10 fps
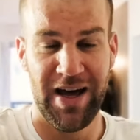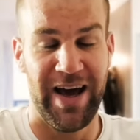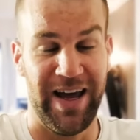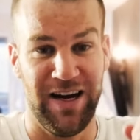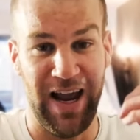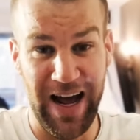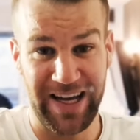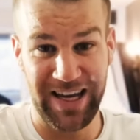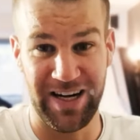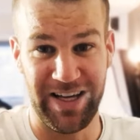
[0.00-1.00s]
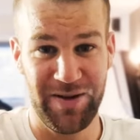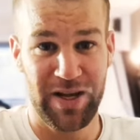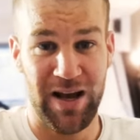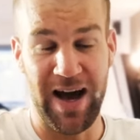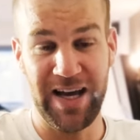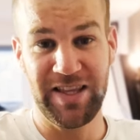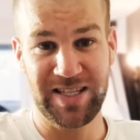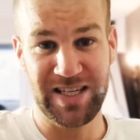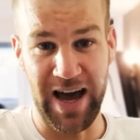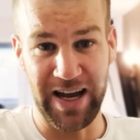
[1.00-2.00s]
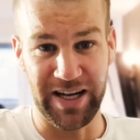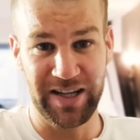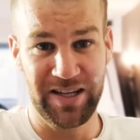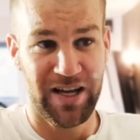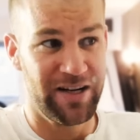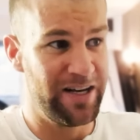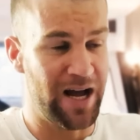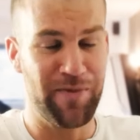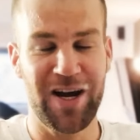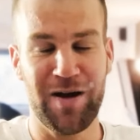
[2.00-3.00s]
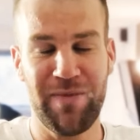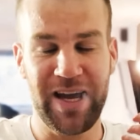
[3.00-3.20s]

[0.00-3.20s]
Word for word: And luckily, I decided that I'm gonna make